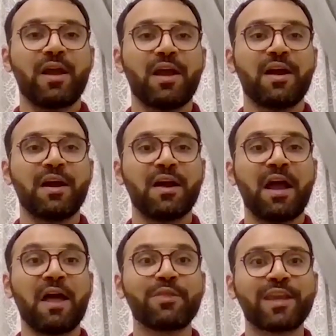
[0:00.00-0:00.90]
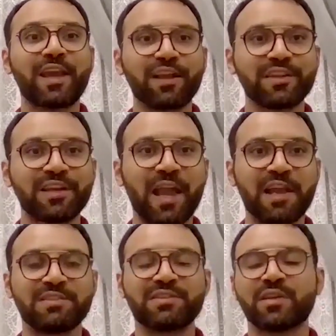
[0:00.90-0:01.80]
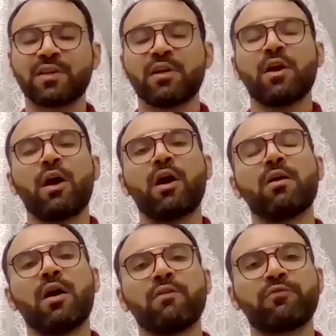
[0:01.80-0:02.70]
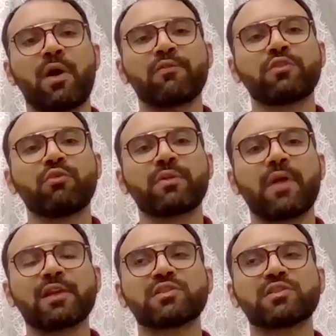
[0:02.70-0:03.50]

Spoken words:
at the cutting edge of doing that.